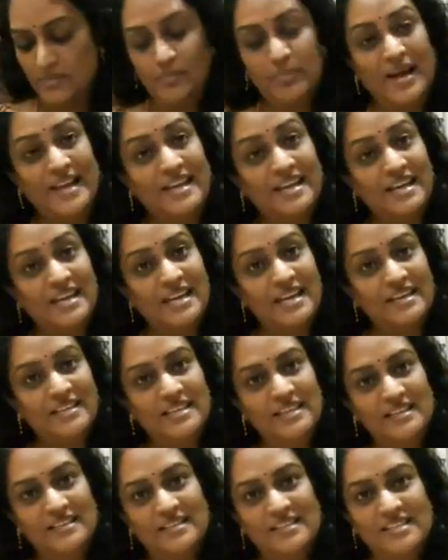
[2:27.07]
by
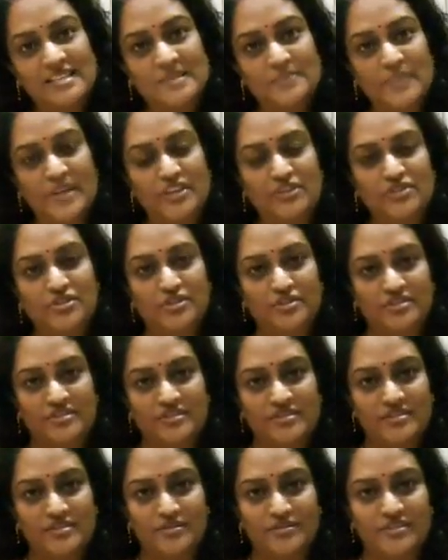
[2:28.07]
connecting these
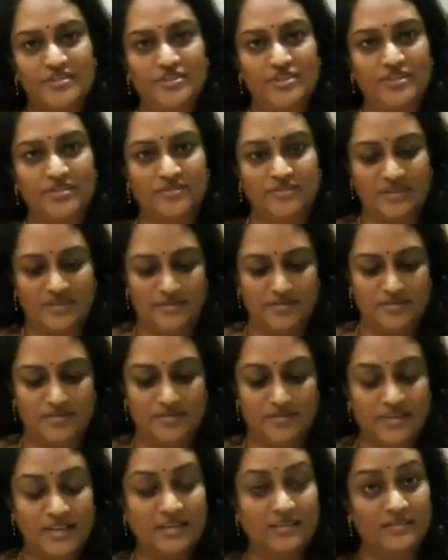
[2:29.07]
pictures to the children
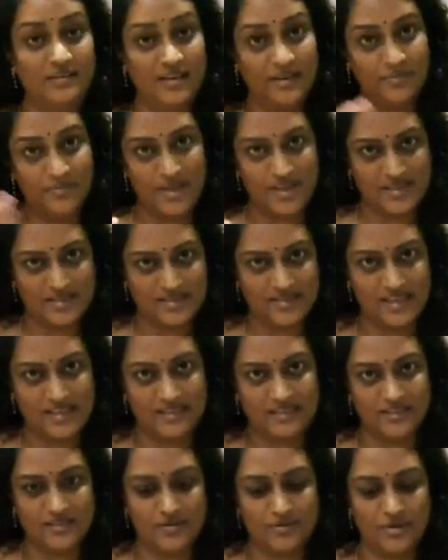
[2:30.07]
so that it makes
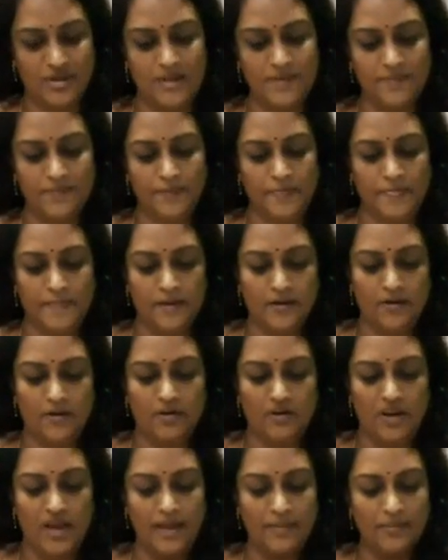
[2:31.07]
sense. Okay,
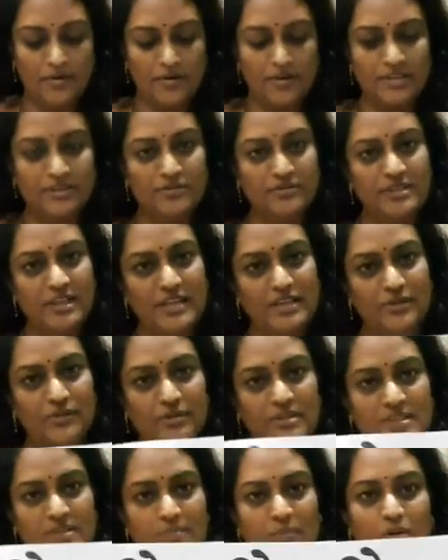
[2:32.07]
I'm going to tell
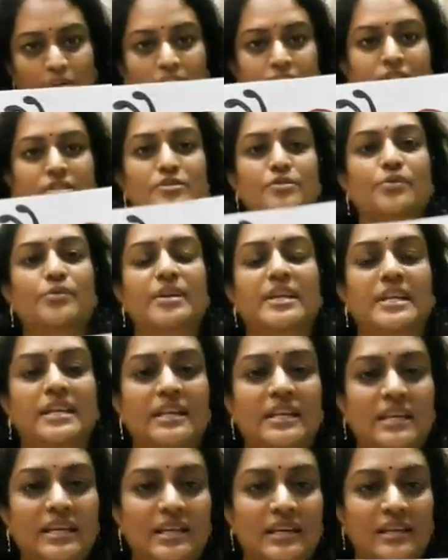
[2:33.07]
you a small
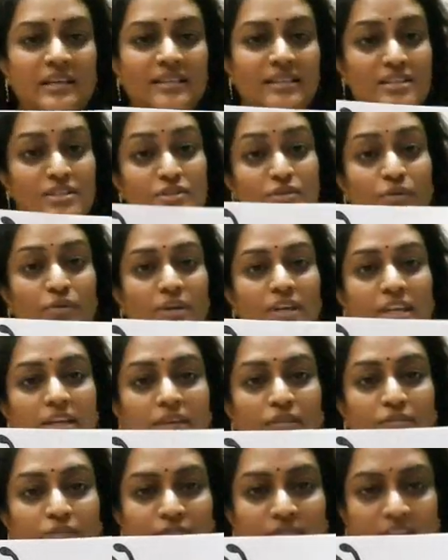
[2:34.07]
story, a
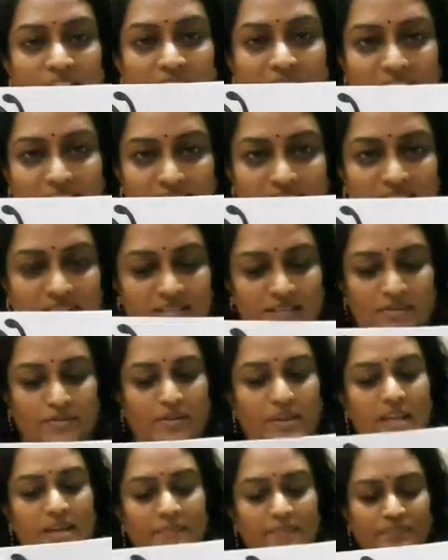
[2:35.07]
story of an ant.
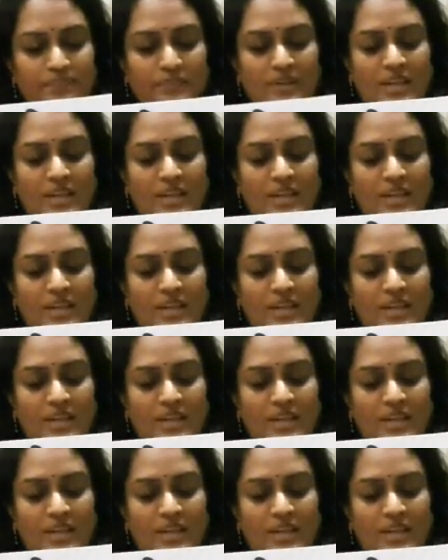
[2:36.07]
Okay,